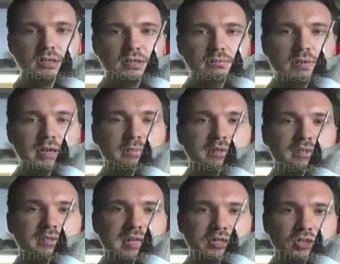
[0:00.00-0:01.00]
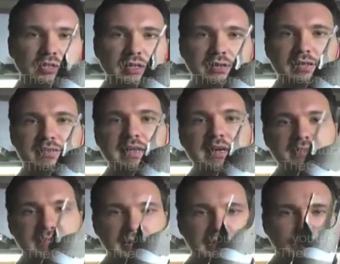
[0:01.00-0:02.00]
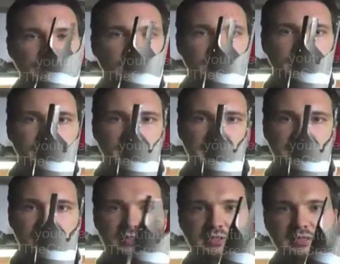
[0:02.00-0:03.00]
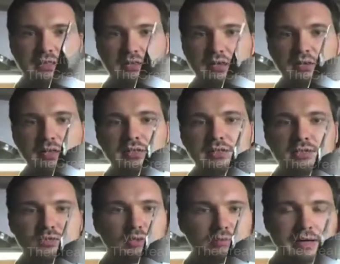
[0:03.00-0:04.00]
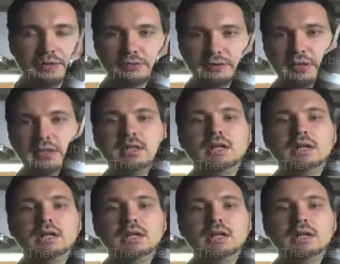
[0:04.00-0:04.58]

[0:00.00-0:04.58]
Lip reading: My emitter section here has now taken form, and as you can see though, it does look rather good.